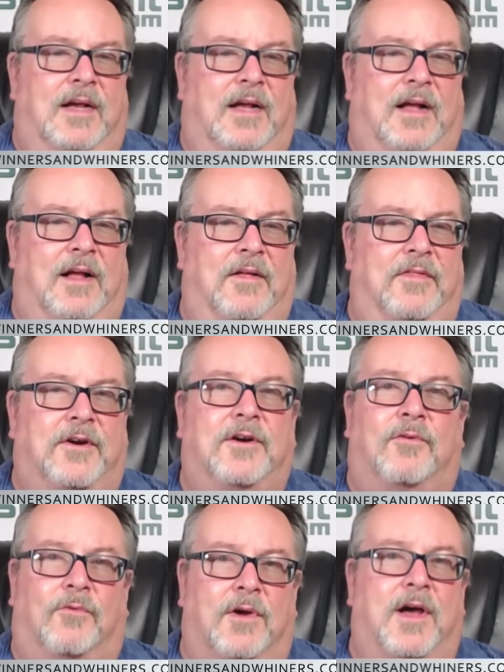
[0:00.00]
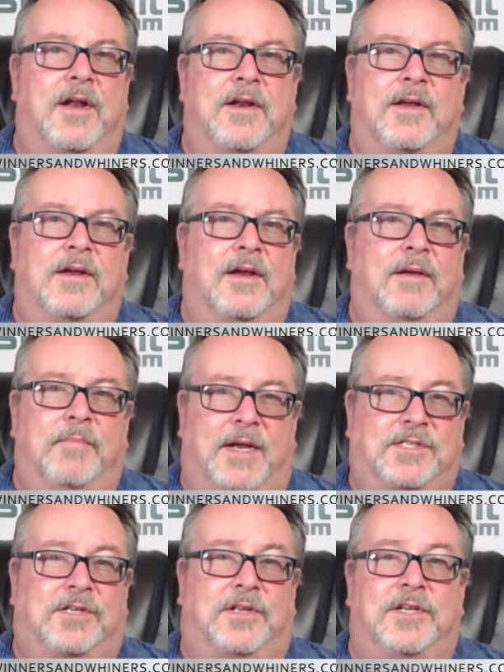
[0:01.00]
Uh, they're going to run
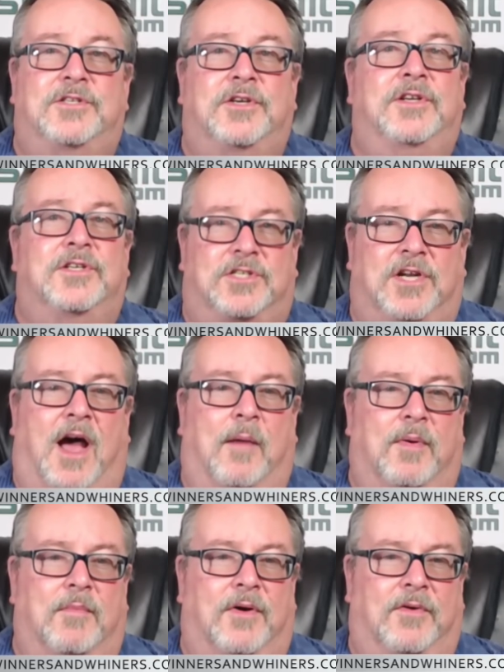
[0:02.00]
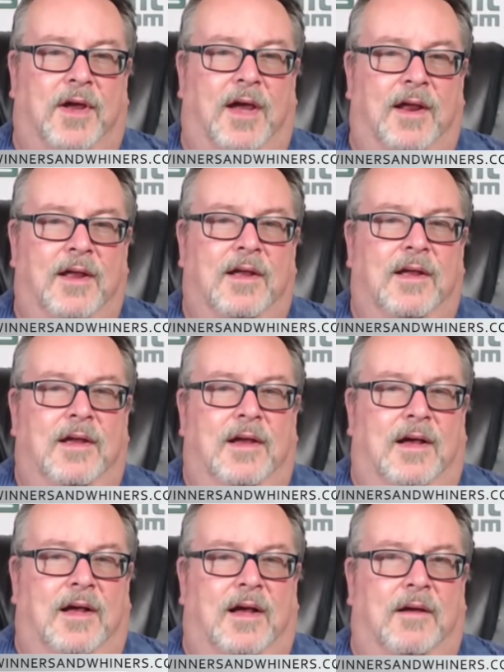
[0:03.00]
basically until you stop them, okay?
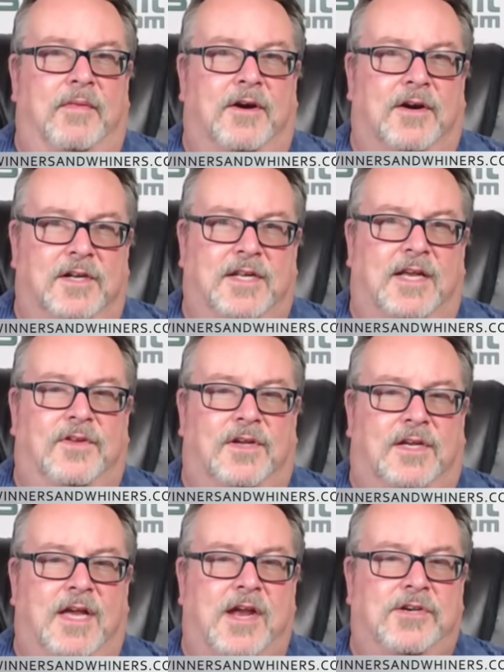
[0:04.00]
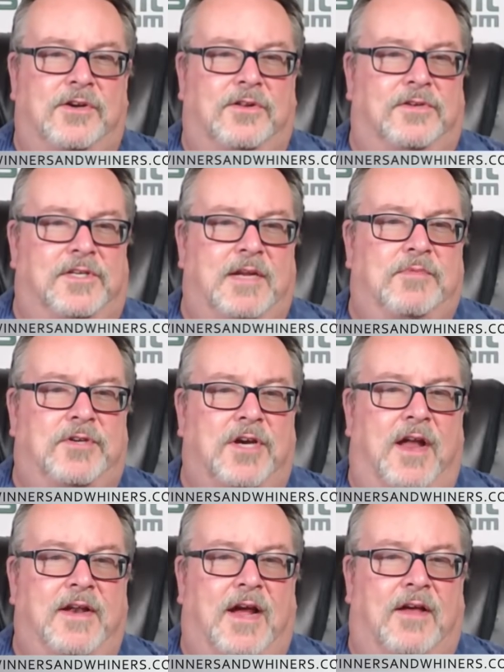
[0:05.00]
Uh, they're going to take the occasional deep
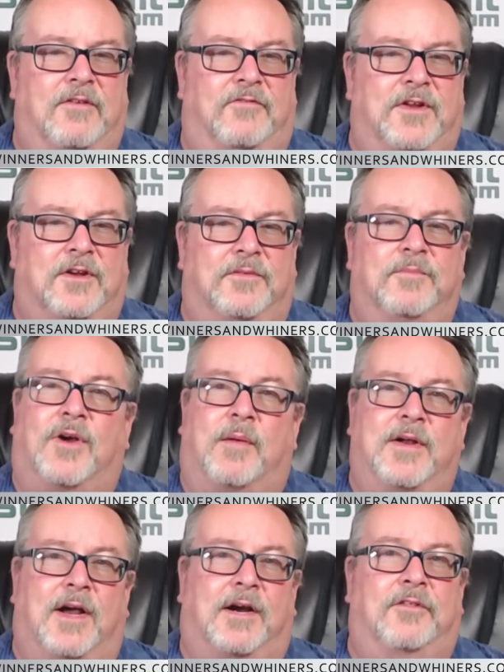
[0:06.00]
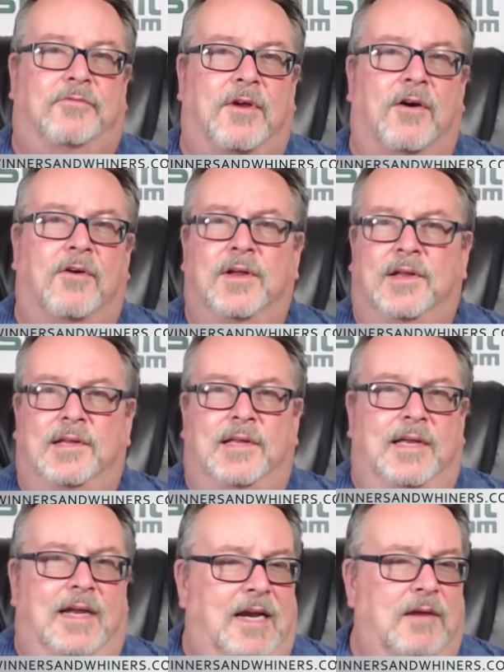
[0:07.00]
shot down the field. Probably not going to throw
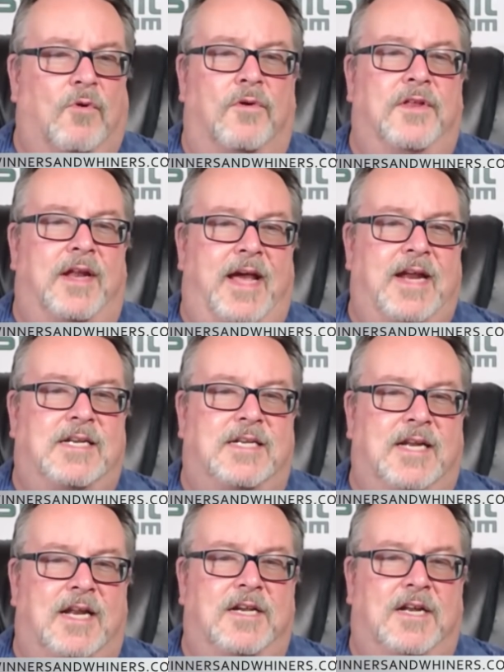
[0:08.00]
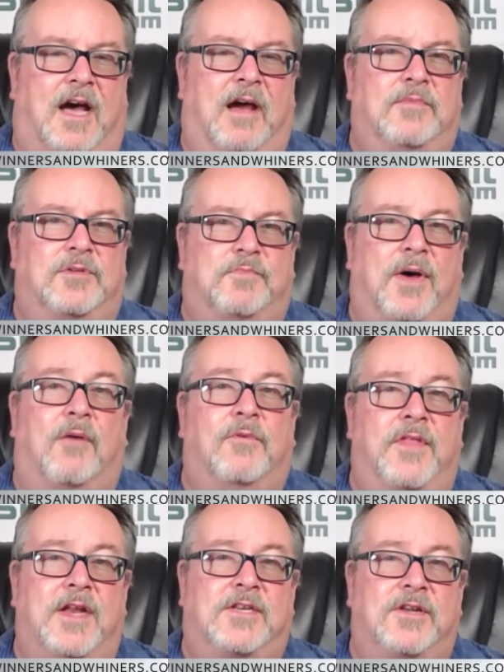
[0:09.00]
any more than eight to 10 times, but
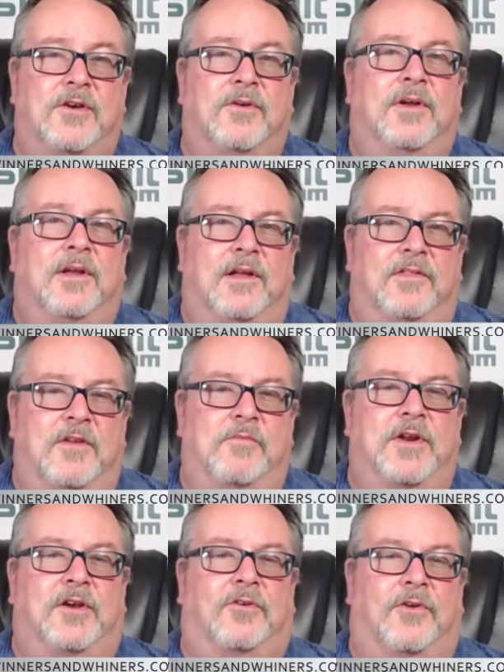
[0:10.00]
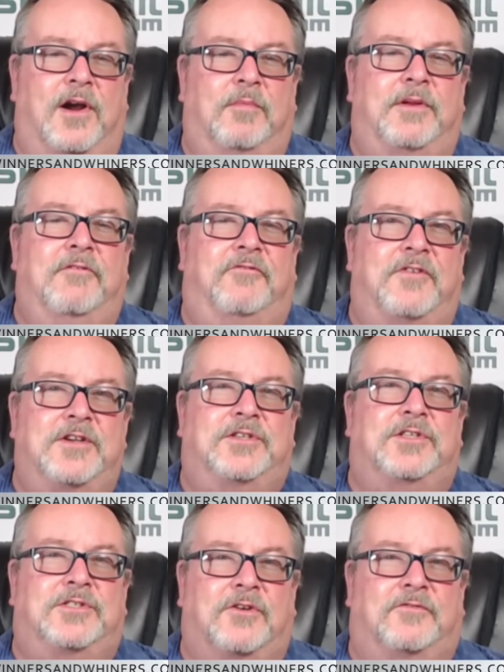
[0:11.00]
when they do, they've been incredibly
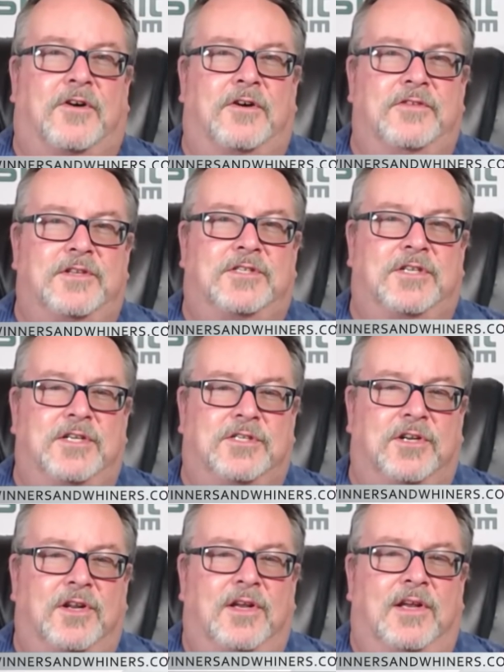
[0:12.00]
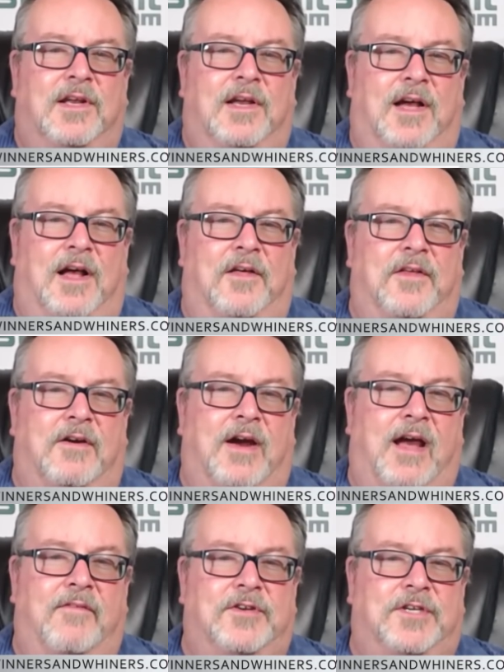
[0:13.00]
efficient so far this season. Uh, they're
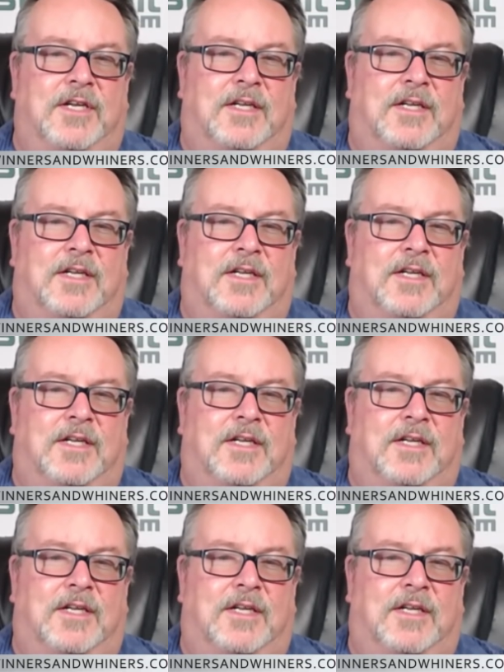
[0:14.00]
averaging